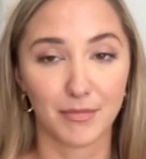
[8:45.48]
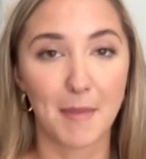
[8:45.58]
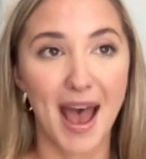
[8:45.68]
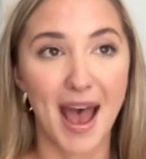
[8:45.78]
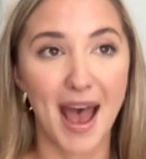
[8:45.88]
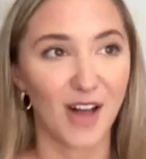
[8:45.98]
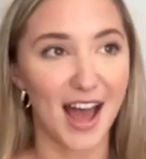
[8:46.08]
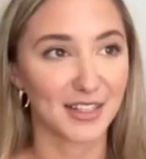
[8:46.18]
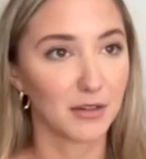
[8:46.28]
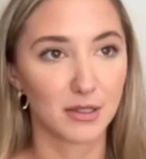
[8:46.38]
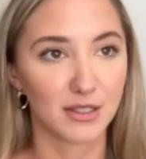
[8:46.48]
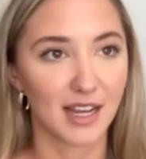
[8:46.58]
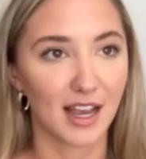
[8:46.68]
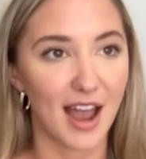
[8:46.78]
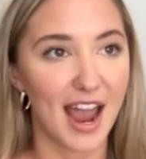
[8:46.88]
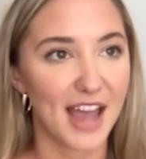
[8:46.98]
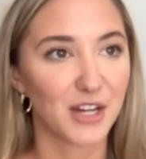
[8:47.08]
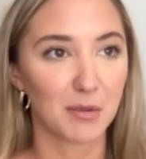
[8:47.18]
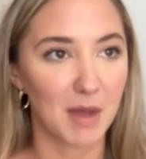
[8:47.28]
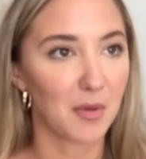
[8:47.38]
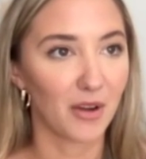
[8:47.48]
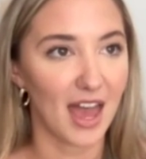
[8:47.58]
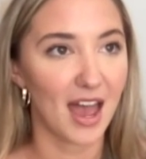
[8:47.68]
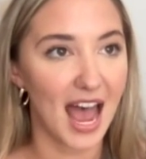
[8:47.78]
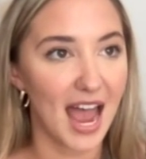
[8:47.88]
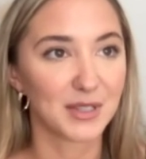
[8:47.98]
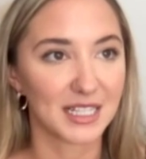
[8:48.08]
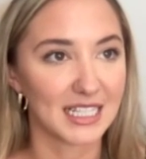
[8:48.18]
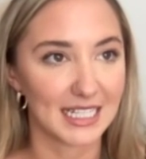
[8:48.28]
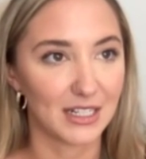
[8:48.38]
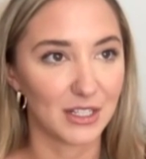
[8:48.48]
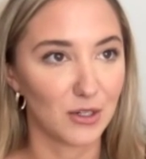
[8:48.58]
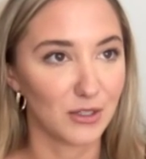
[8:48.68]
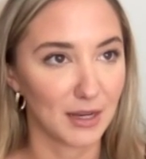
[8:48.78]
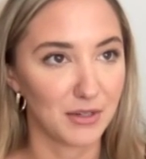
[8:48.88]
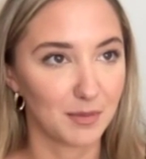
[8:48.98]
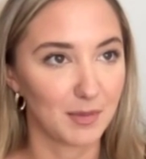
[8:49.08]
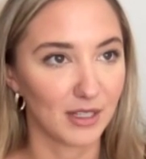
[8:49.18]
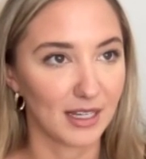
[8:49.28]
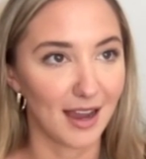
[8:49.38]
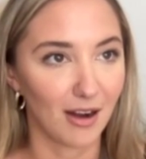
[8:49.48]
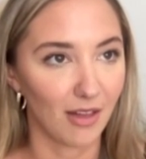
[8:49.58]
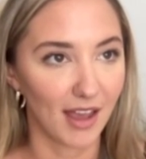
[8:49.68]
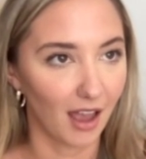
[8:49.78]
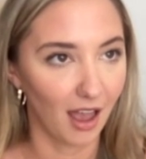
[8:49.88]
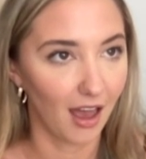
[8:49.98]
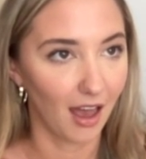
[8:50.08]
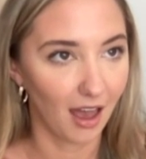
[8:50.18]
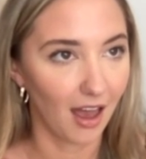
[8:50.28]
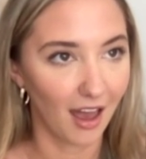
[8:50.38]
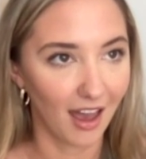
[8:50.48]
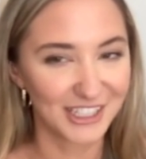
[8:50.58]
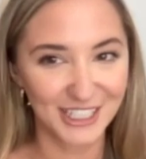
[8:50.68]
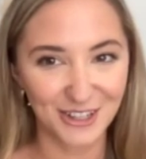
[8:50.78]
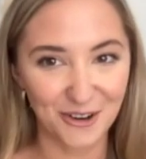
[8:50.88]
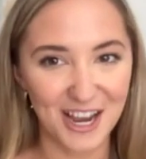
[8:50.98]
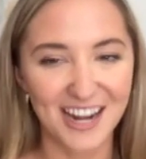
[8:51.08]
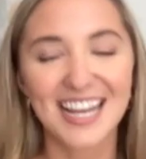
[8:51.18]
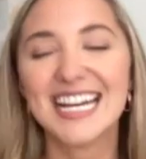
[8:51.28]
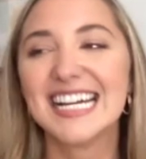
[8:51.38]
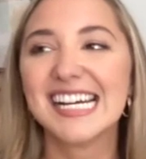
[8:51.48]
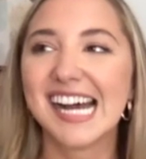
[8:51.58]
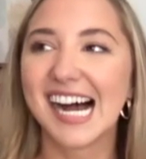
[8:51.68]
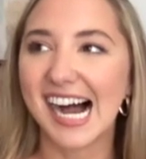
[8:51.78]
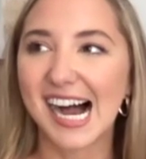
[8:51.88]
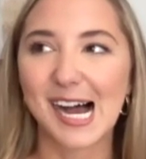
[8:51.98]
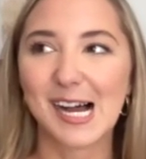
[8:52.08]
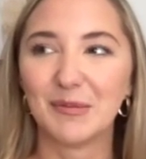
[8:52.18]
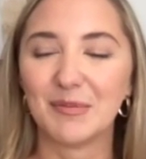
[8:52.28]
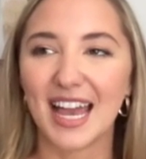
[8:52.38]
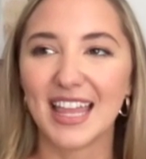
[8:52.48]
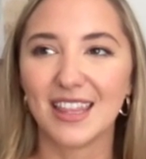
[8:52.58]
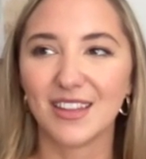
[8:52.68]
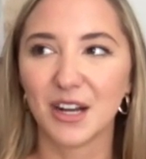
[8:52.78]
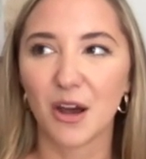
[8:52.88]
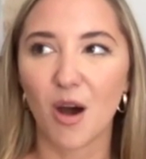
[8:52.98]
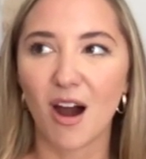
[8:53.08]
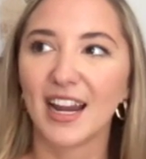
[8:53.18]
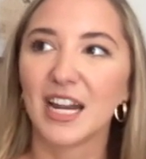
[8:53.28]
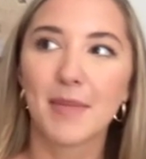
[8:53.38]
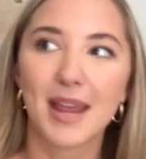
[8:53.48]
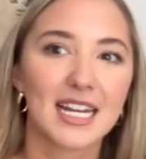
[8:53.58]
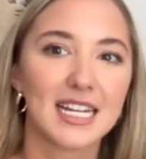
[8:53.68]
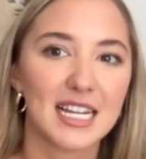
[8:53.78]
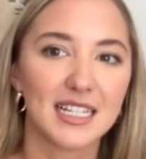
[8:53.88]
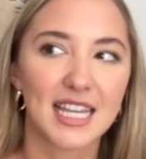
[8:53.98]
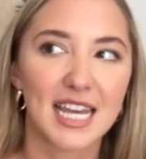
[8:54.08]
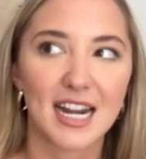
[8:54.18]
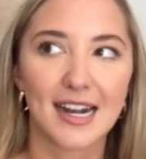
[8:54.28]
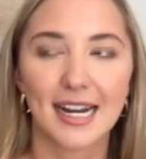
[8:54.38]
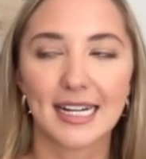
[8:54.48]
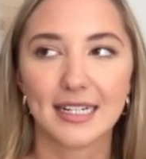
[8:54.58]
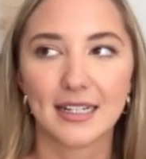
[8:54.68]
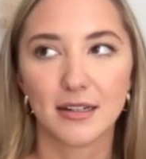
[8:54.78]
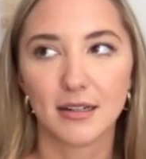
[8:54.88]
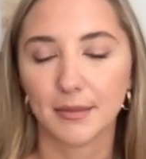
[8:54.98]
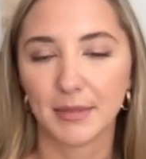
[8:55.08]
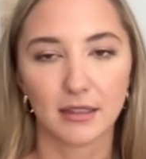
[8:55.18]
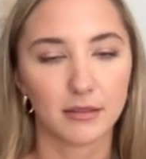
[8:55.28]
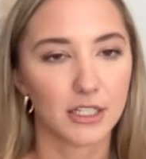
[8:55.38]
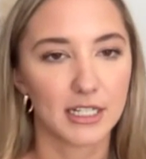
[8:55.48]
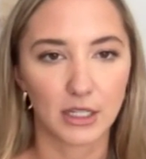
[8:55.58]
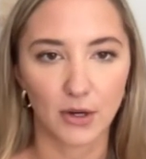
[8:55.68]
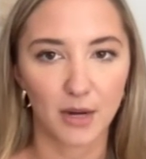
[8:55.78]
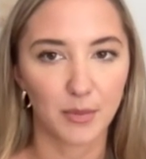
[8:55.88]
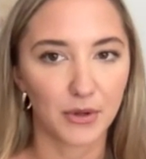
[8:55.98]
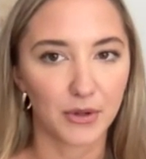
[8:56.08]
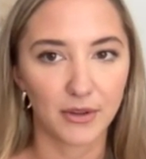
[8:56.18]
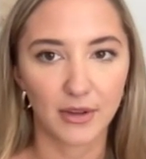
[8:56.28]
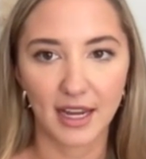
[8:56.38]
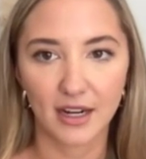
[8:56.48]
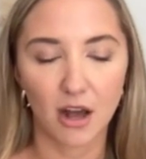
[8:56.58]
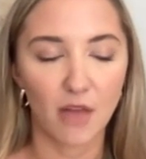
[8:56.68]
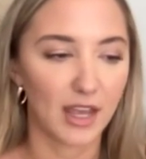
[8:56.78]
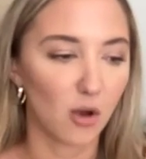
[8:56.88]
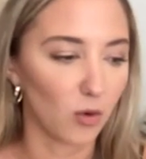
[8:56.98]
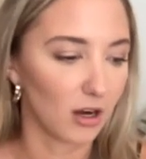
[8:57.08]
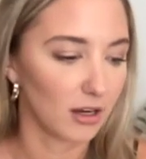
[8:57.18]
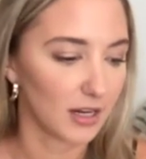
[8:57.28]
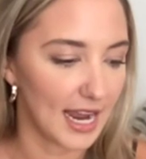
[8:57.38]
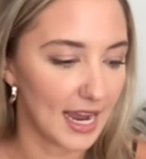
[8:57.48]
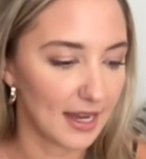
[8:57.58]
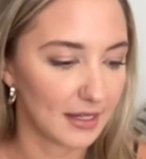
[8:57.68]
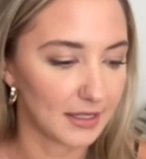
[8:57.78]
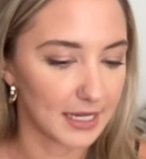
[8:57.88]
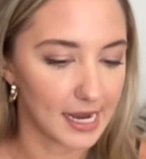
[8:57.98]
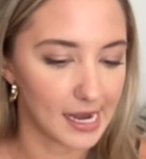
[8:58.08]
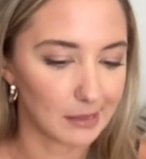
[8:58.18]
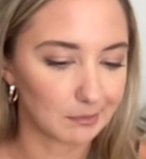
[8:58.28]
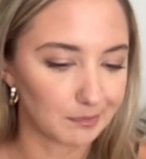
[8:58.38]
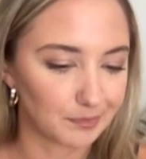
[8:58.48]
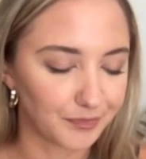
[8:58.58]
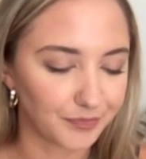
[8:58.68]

master class. I just was like, I had to remember that I was in the scene too, because I would just be looking at her like, she's so good. Um, and you know, Arienne Mandi's there and, and um, she's incredible and hmm. on the L word. And um,